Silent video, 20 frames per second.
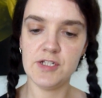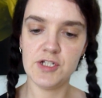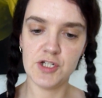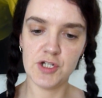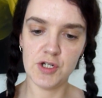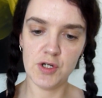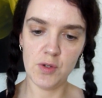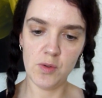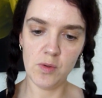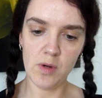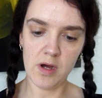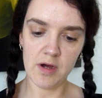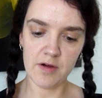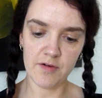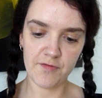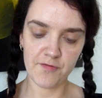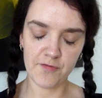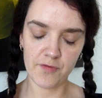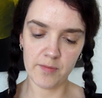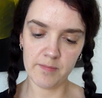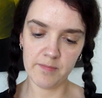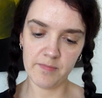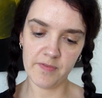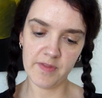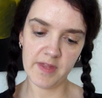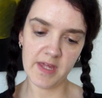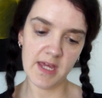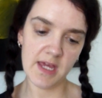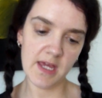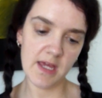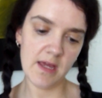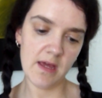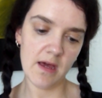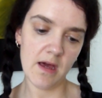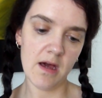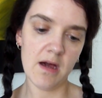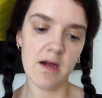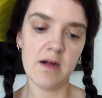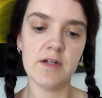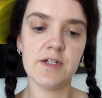two are from the
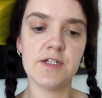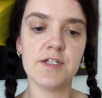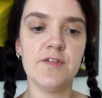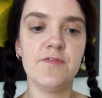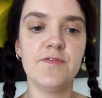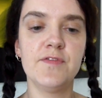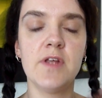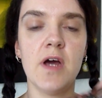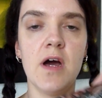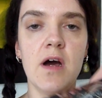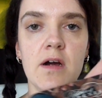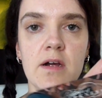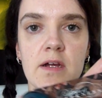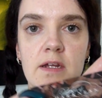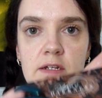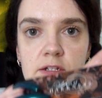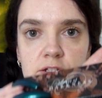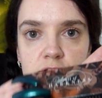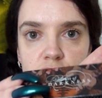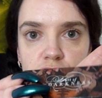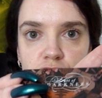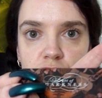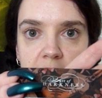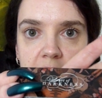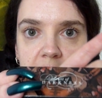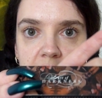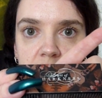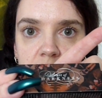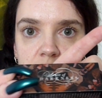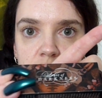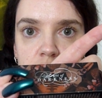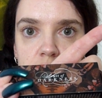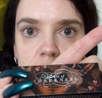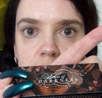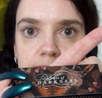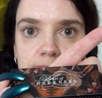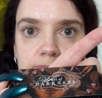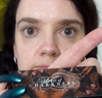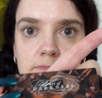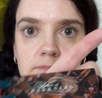Art of Darkness range,
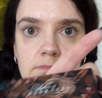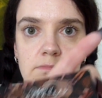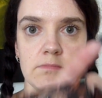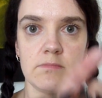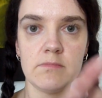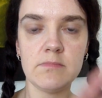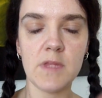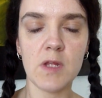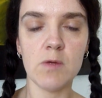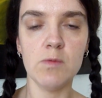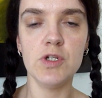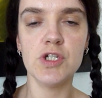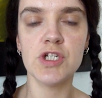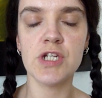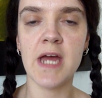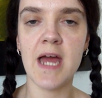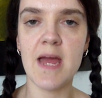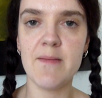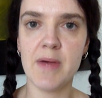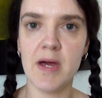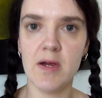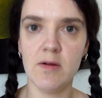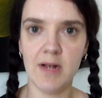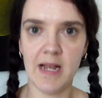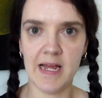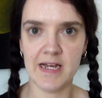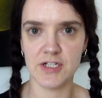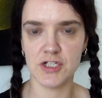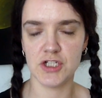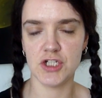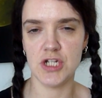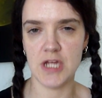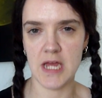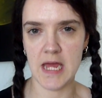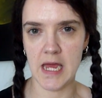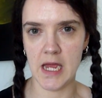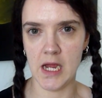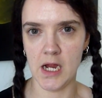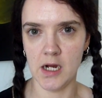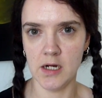which came out last
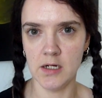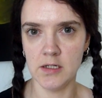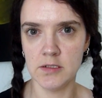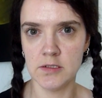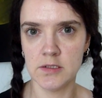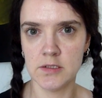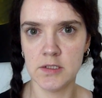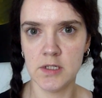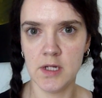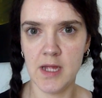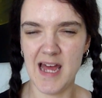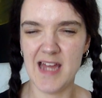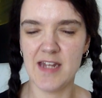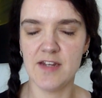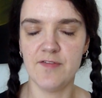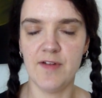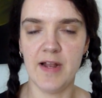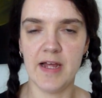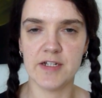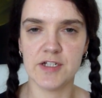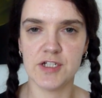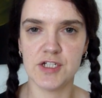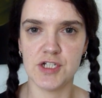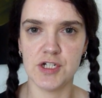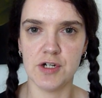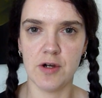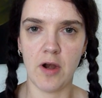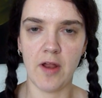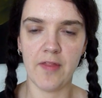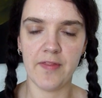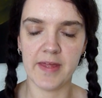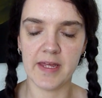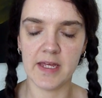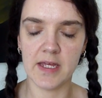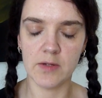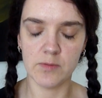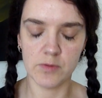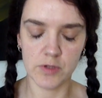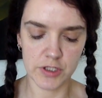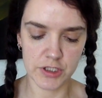year, end of last year I think
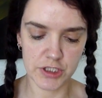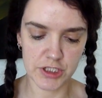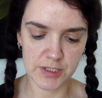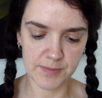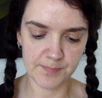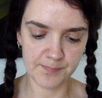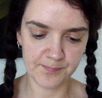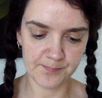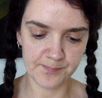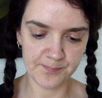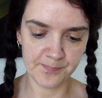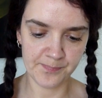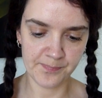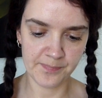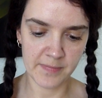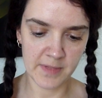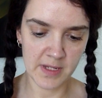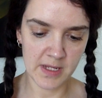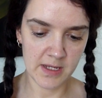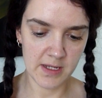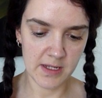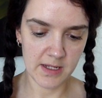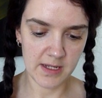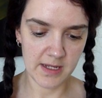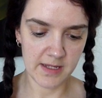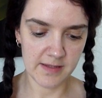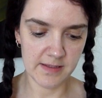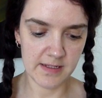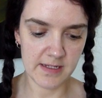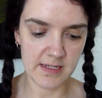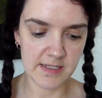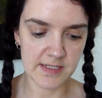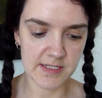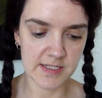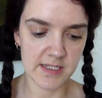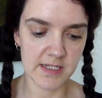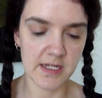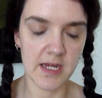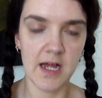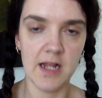it was. And these are
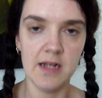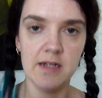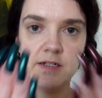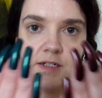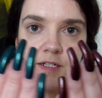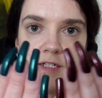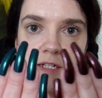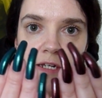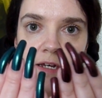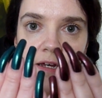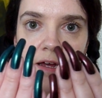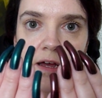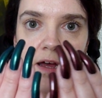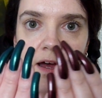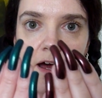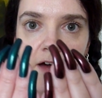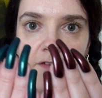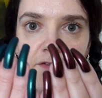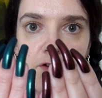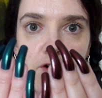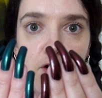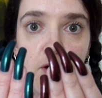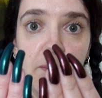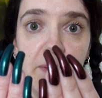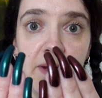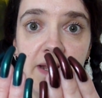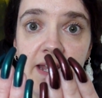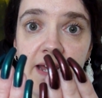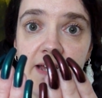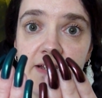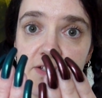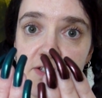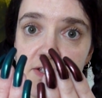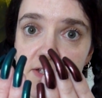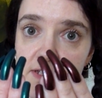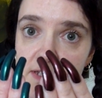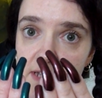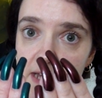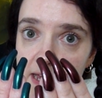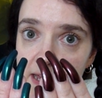the colours I've got on my nails
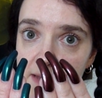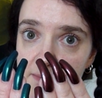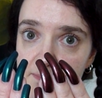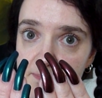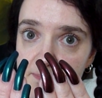today.